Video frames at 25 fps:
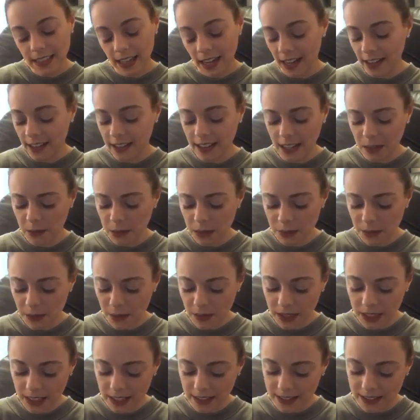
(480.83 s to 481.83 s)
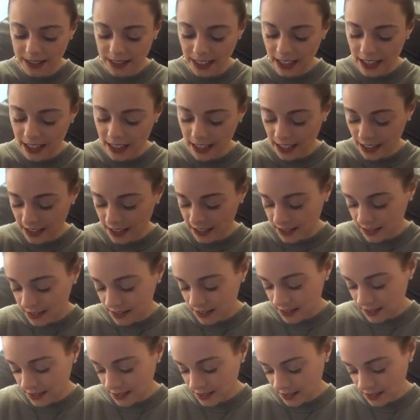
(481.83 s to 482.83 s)
I don't think people really say that.
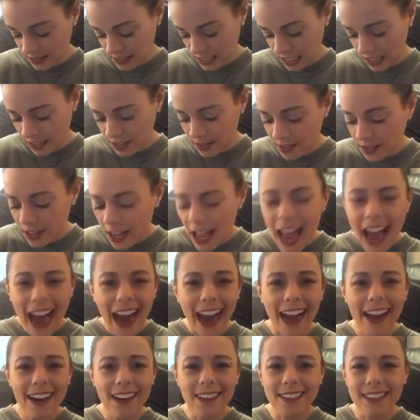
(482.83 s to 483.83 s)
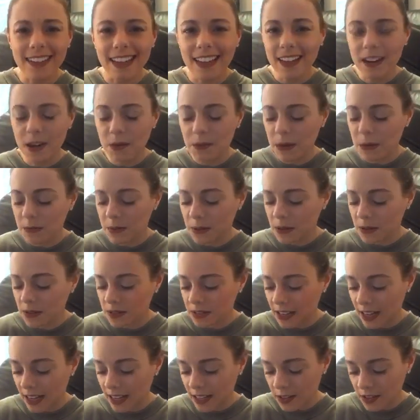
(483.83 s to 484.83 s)
I don't hear
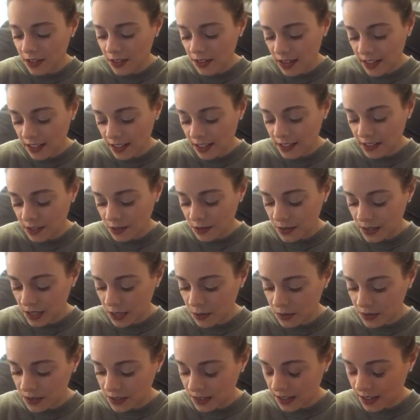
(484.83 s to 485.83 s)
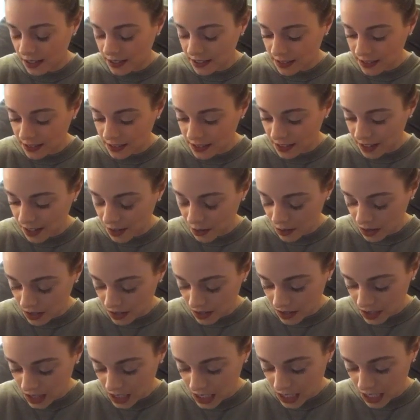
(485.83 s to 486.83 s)
people, I don't know how these are really Wisconsin slang
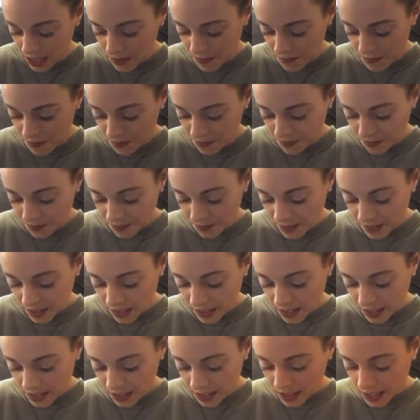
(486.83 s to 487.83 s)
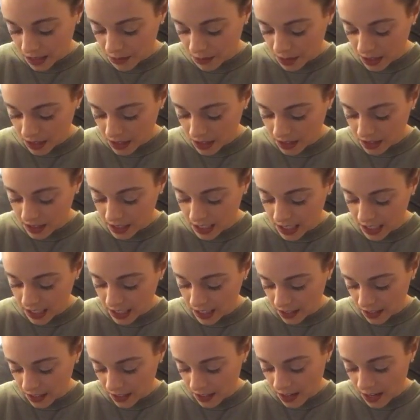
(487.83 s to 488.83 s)
words. Number
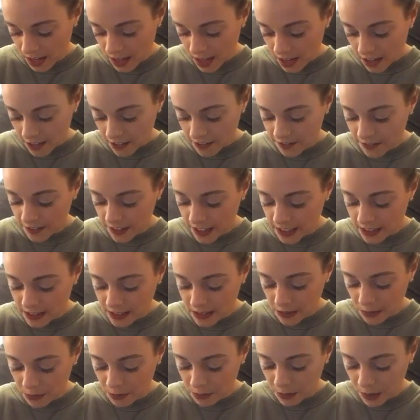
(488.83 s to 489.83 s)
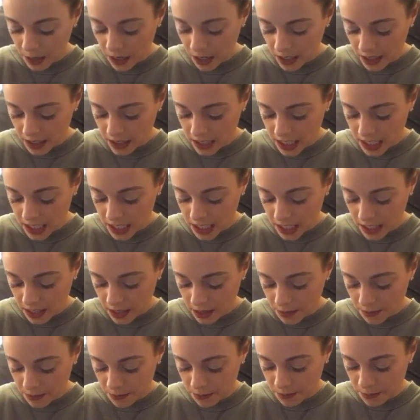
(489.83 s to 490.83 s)
13, Vince, Bart,
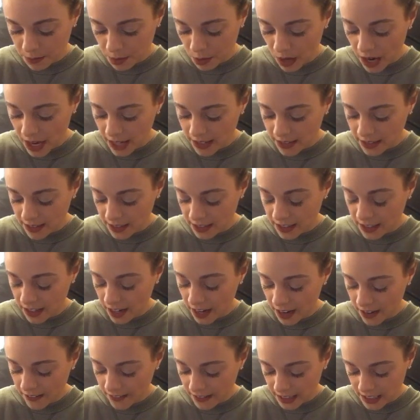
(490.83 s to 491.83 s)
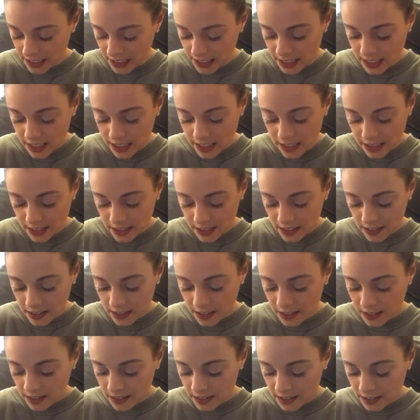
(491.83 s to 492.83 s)
Brett, and Aaron.
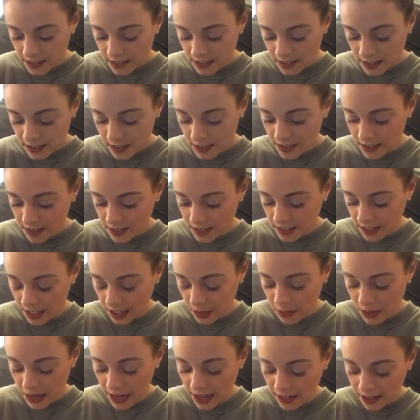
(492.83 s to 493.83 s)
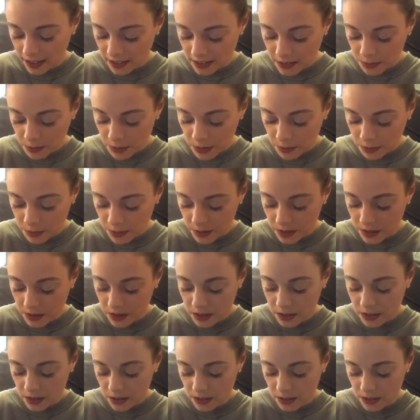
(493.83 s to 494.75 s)
Those are like Packers people.